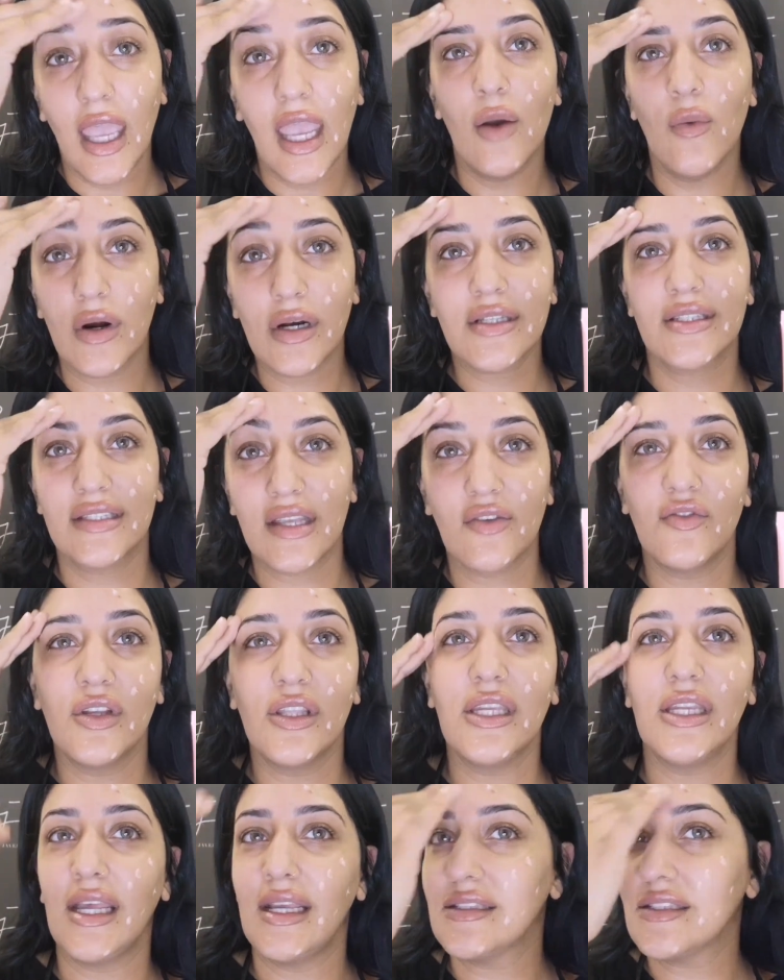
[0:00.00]
works as a
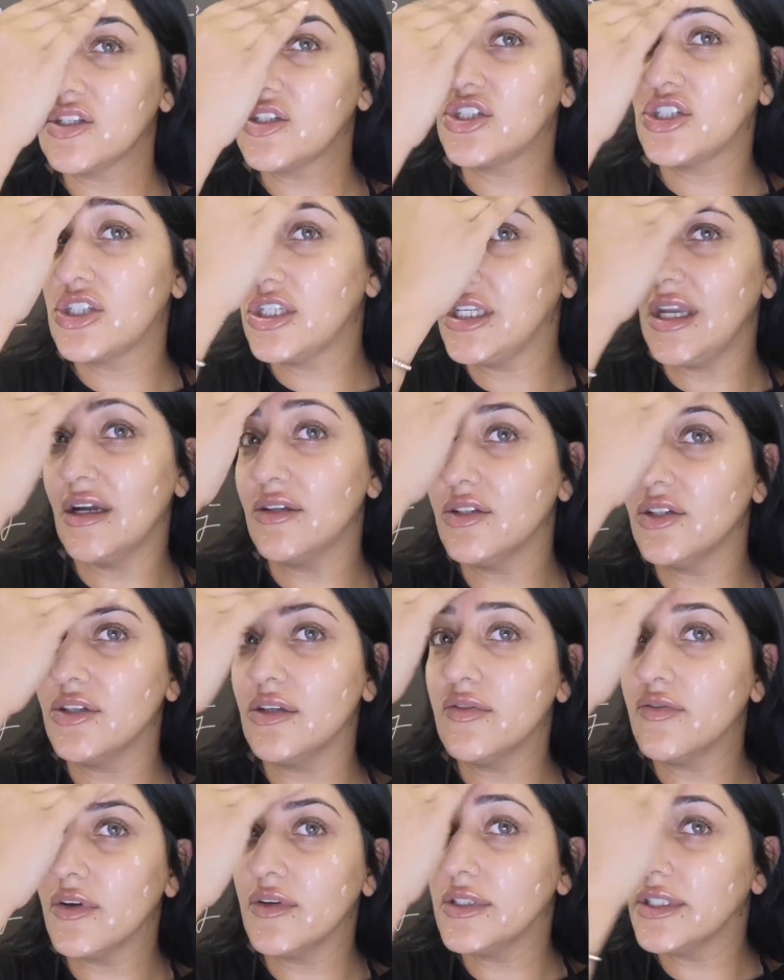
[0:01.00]
really nice sheet under your
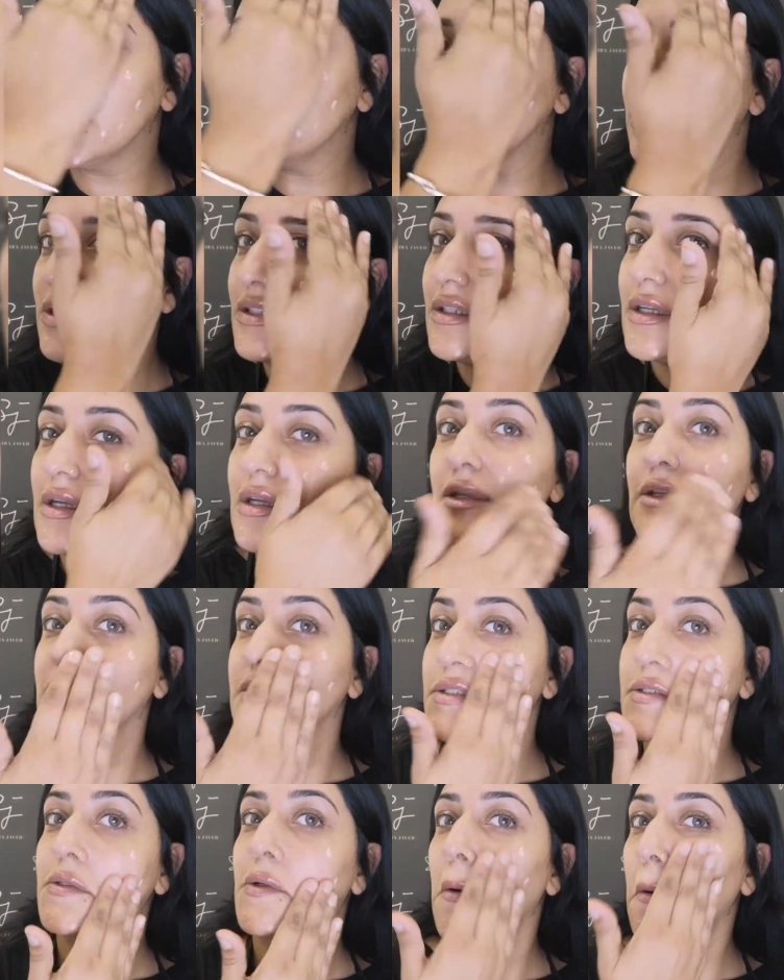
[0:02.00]
foundation.
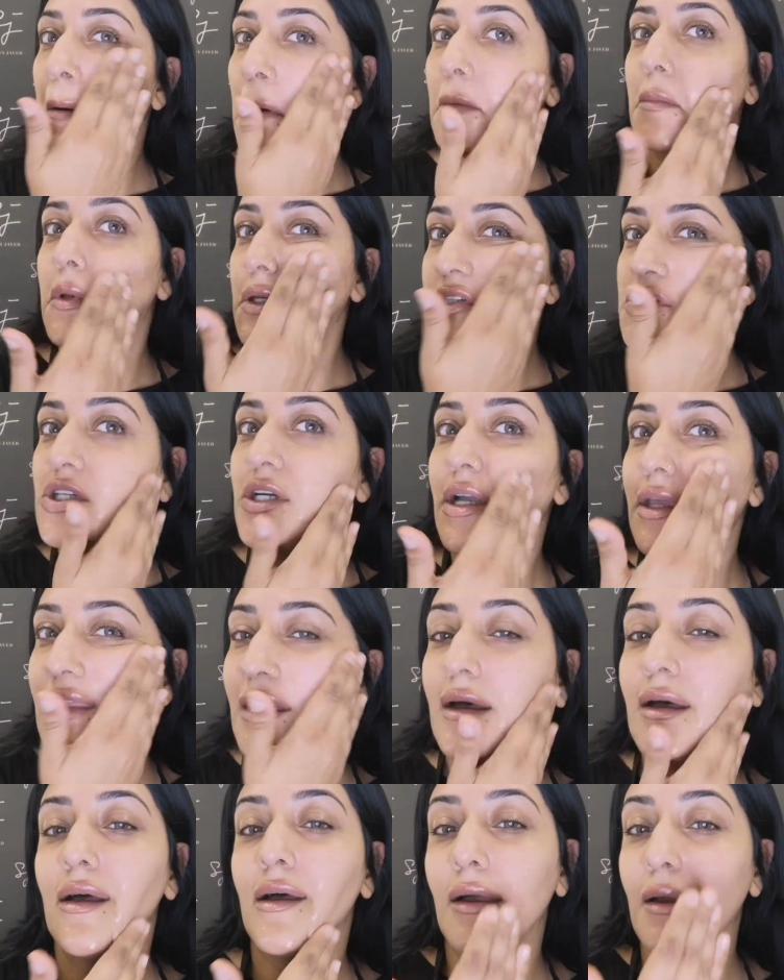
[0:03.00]
So I'm going to try
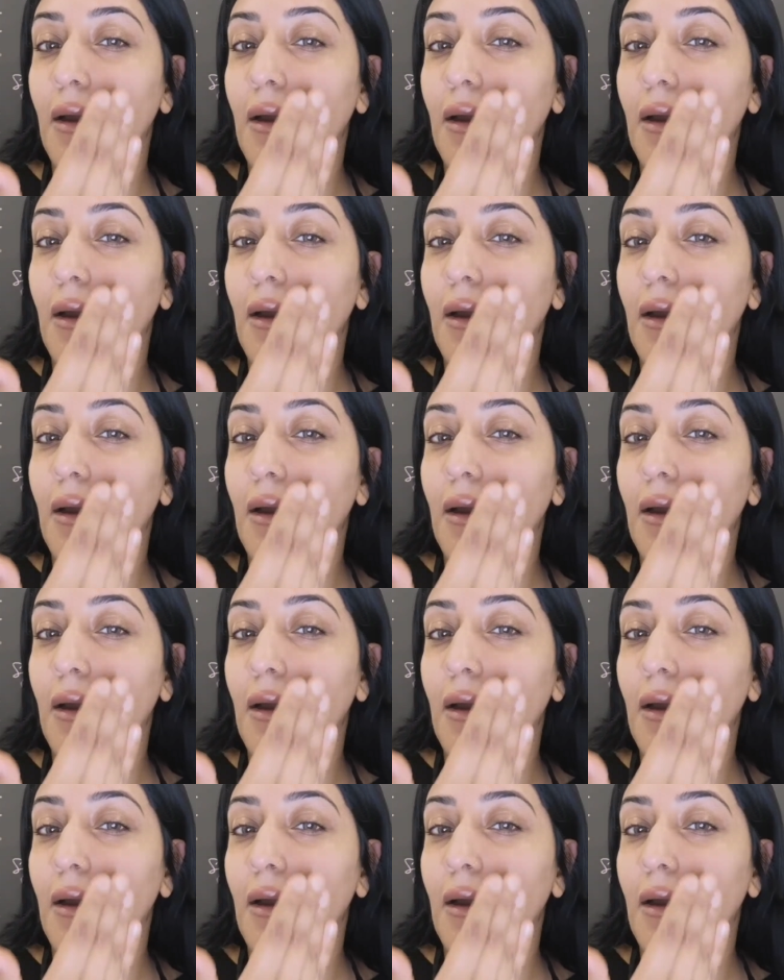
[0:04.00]
that.